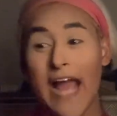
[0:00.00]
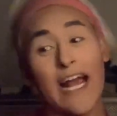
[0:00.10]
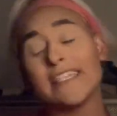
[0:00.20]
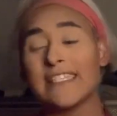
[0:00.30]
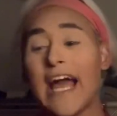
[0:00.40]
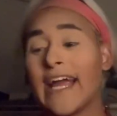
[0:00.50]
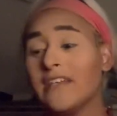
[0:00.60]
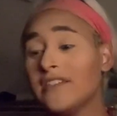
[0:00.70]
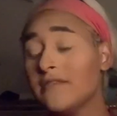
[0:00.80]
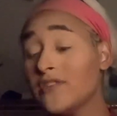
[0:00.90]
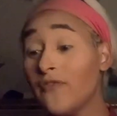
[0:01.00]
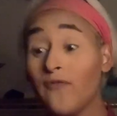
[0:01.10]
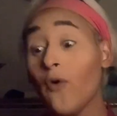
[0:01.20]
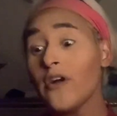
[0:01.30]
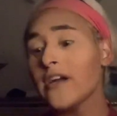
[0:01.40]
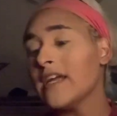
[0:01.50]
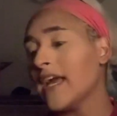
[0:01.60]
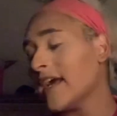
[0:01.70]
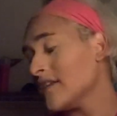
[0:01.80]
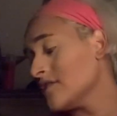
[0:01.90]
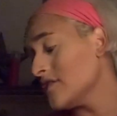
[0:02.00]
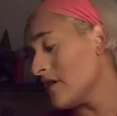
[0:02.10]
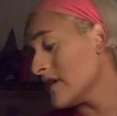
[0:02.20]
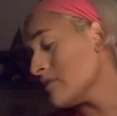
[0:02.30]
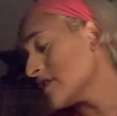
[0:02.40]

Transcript: got signed to Ford, and, you know, it was